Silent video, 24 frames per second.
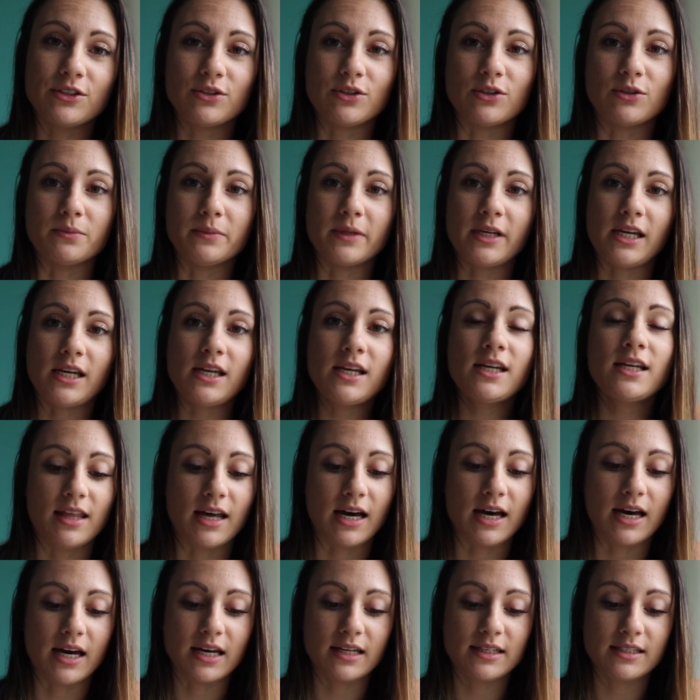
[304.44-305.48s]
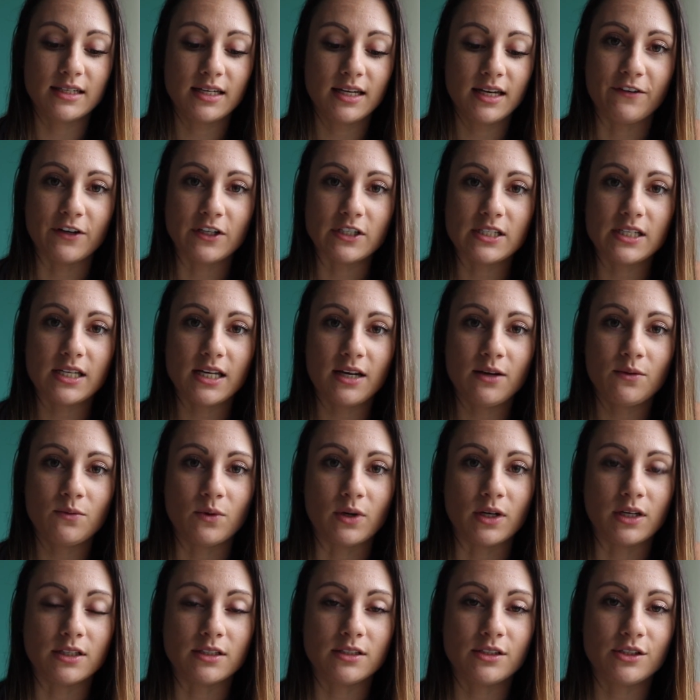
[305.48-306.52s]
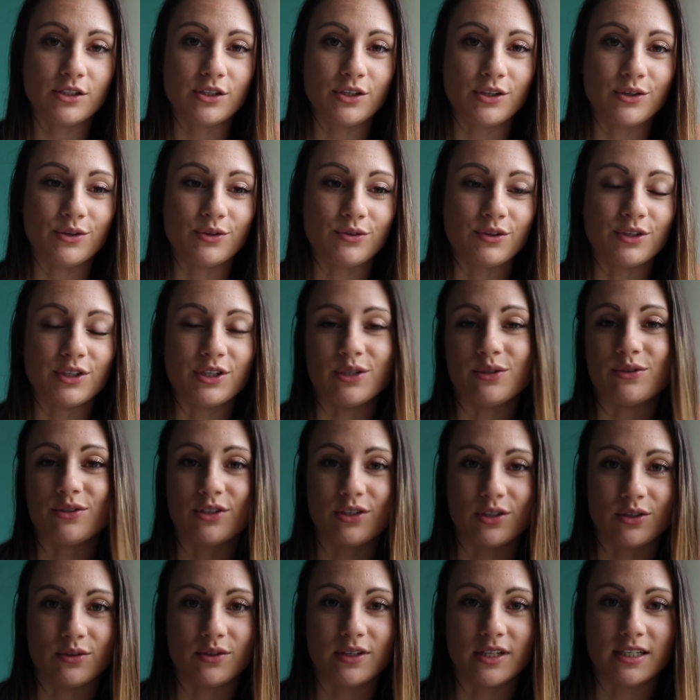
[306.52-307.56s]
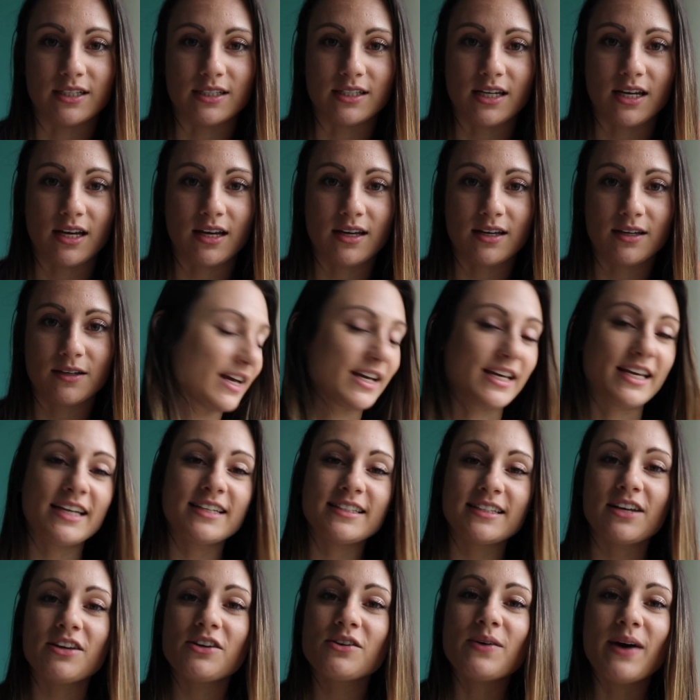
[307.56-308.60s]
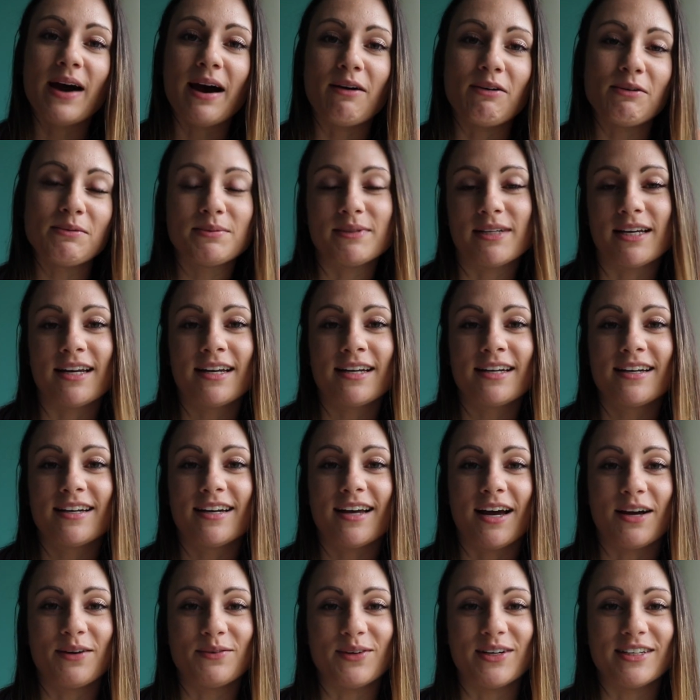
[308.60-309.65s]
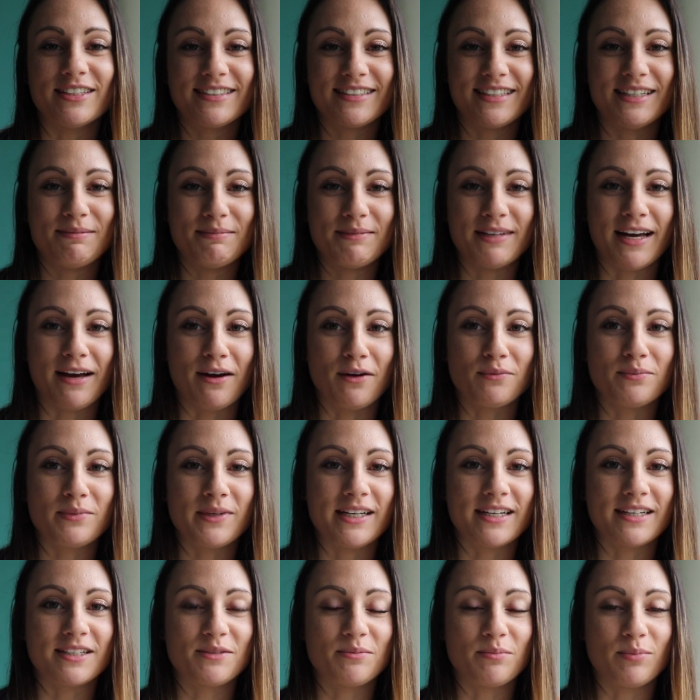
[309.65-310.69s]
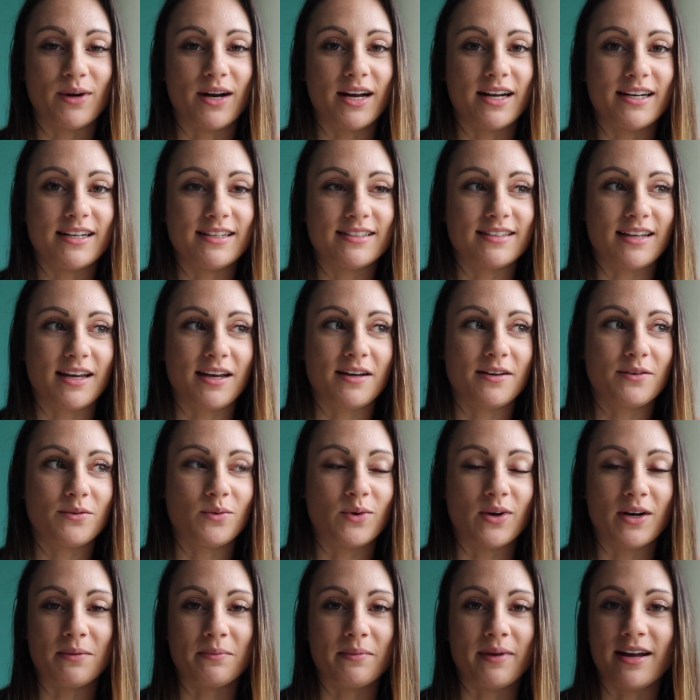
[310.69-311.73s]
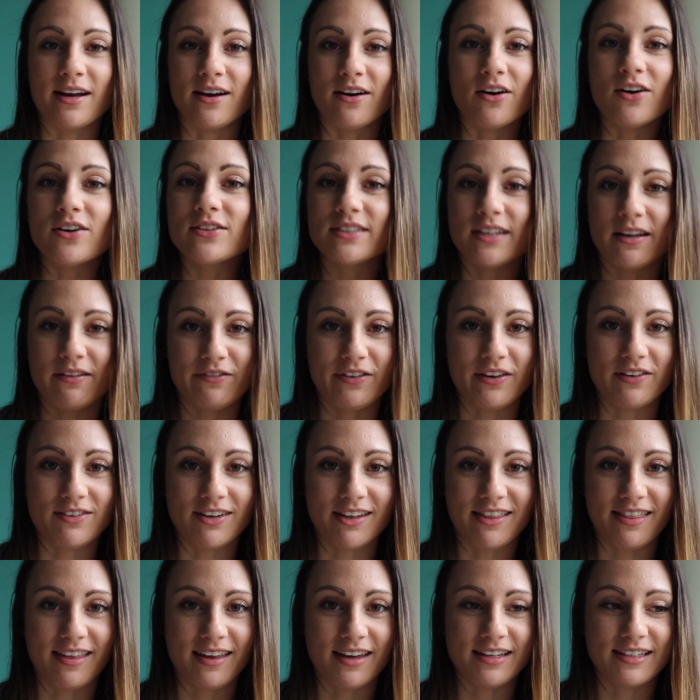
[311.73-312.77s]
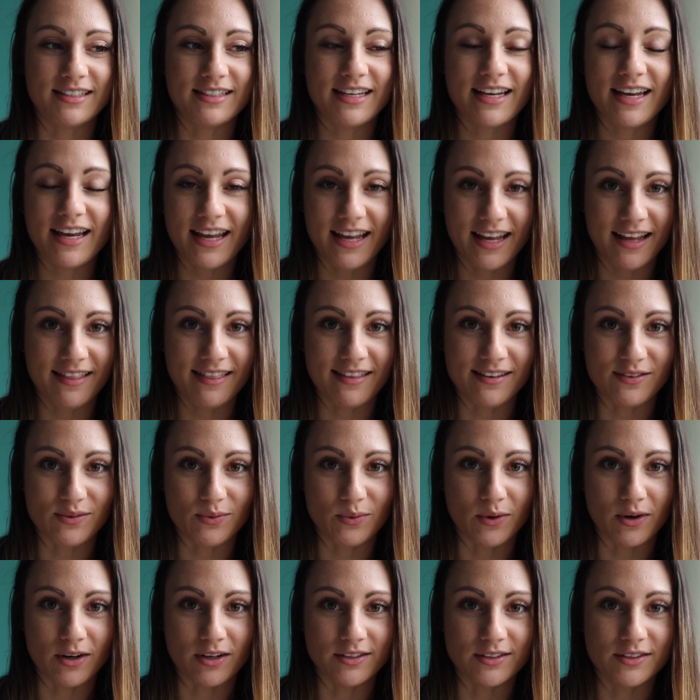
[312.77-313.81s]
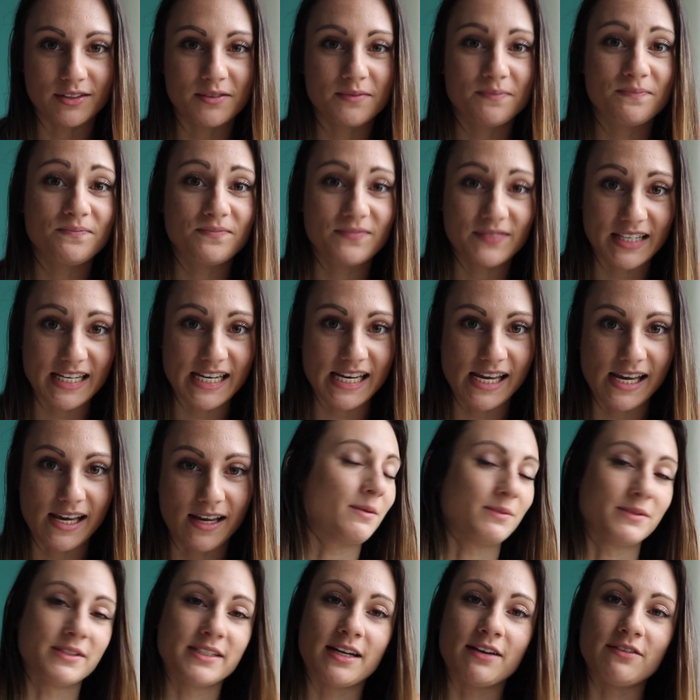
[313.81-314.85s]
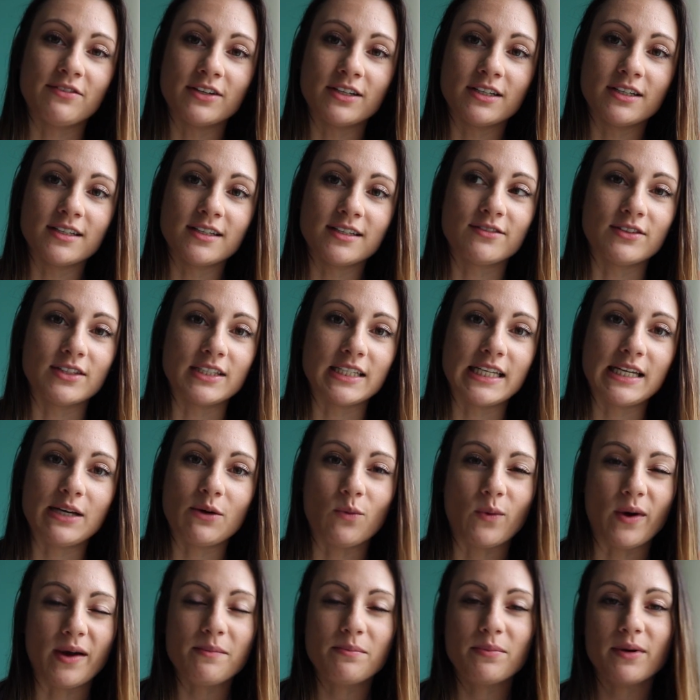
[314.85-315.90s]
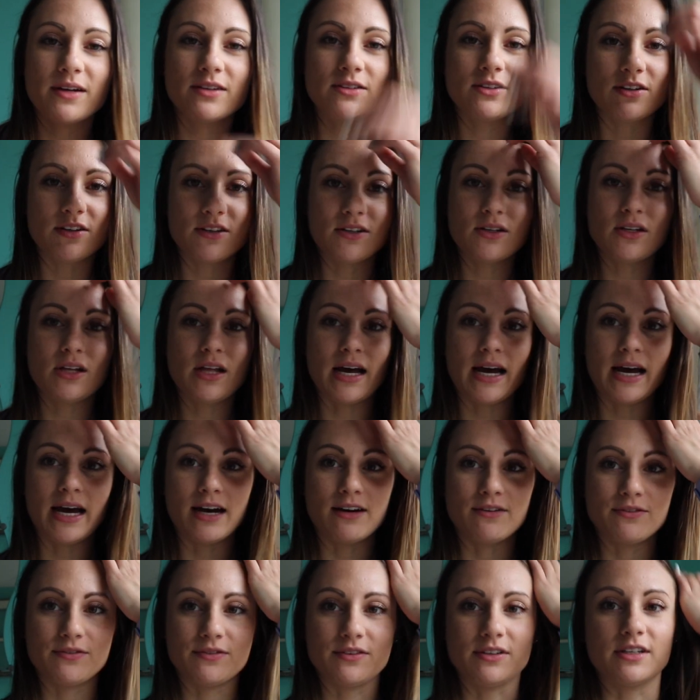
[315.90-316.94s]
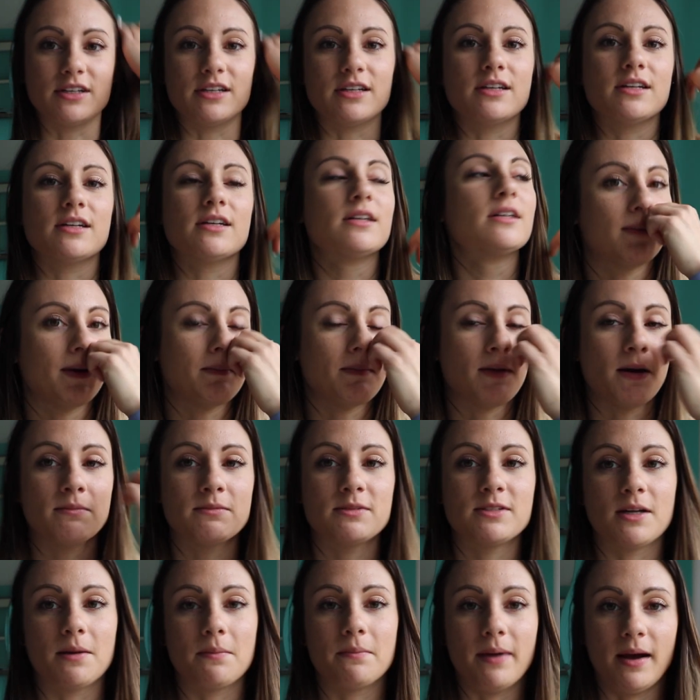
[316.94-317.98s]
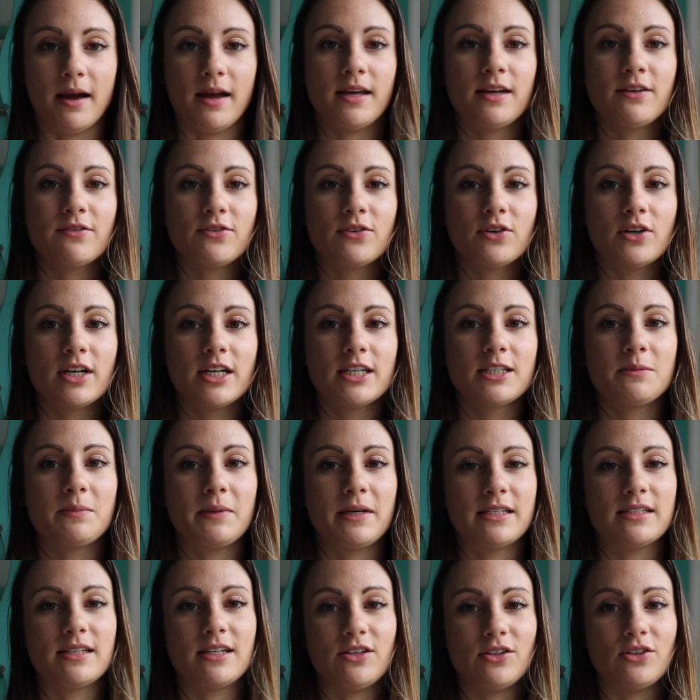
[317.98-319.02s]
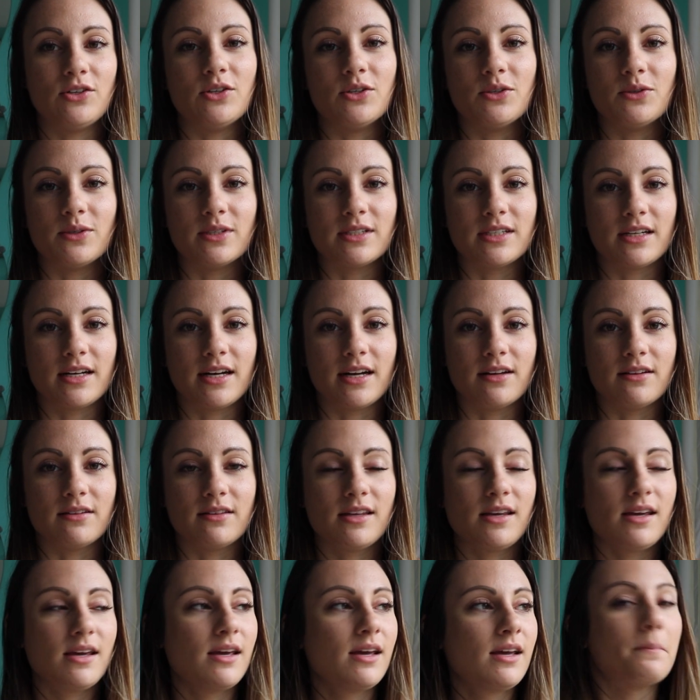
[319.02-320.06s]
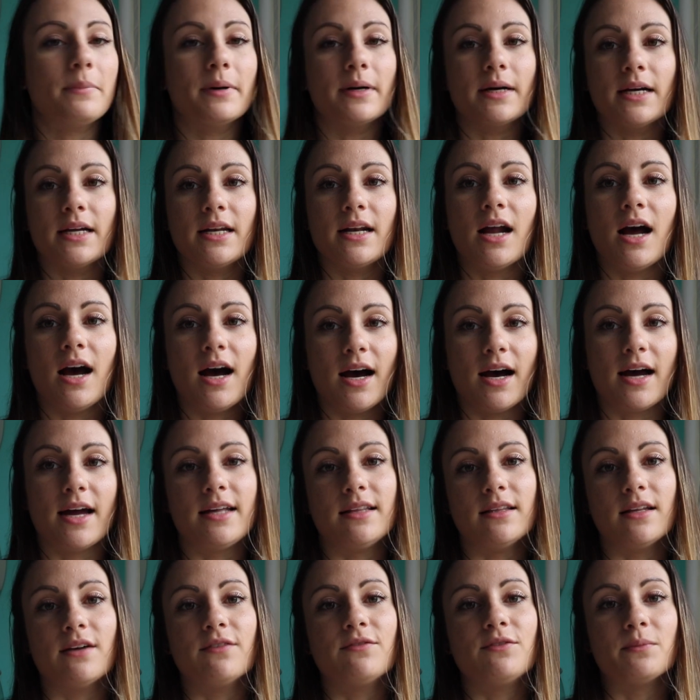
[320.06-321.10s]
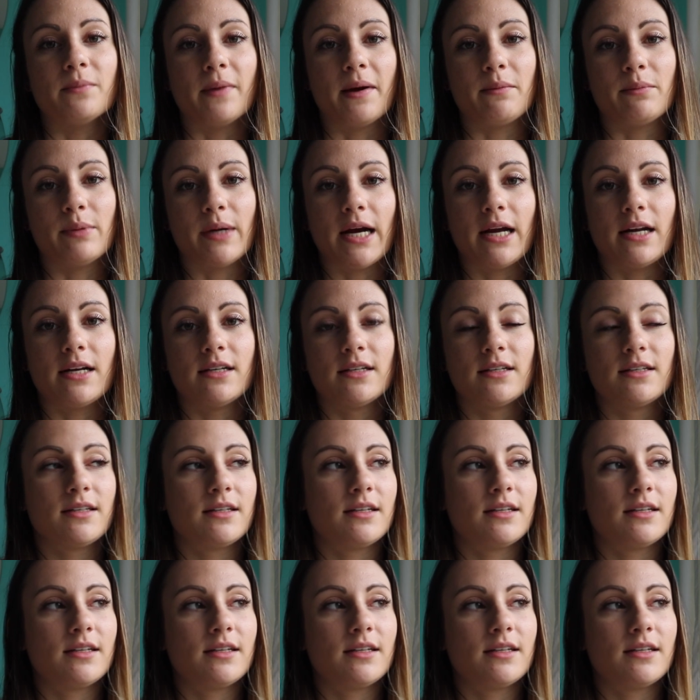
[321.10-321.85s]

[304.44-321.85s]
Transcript: told me that the first thing was to reduce gluten intake. I can't tell you how upset I was deep down because bread is like one of my all-time favorite things in this world to eat. I was never really a white bread girl after my mom stopped buying it for us because I knew it was unhealthy, but I loved my bread.